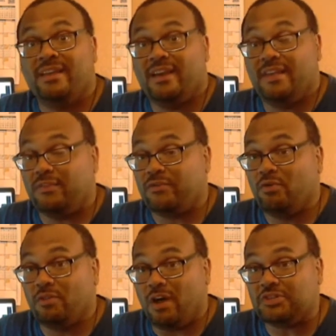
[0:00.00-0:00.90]
In the two
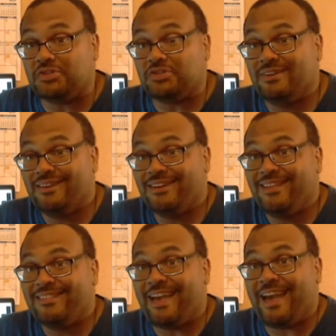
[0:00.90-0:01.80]
losses,
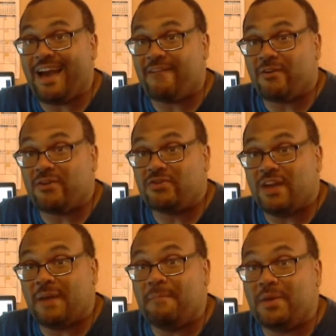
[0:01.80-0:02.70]
they averaged
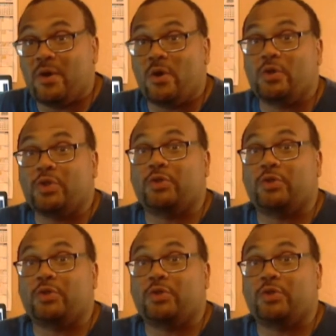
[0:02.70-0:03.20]
a mere